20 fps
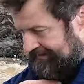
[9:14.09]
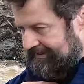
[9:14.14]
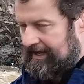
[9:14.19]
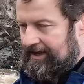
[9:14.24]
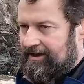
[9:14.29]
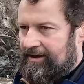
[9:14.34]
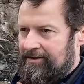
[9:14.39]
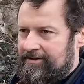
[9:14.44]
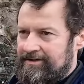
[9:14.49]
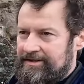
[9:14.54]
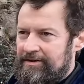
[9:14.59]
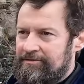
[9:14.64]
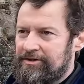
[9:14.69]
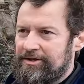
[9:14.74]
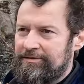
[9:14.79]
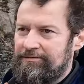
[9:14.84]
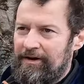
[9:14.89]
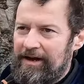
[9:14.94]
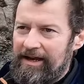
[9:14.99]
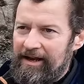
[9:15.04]
seconds. I
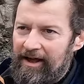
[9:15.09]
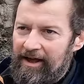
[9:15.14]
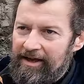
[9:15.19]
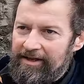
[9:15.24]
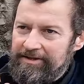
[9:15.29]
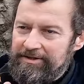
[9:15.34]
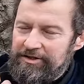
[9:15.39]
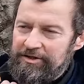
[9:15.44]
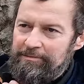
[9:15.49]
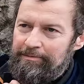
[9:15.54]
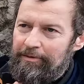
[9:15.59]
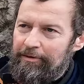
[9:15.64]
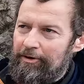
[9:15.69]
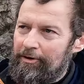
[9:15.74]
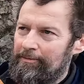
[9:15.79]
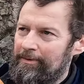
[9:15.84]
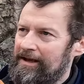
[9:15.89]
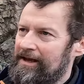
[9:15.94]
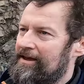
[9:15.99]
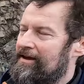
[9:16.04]
just realised you
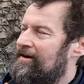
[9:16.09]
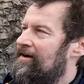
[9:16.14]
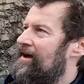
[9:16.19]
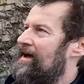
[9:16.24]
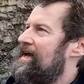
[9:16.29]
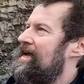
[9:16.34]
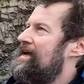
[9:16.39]
probably can't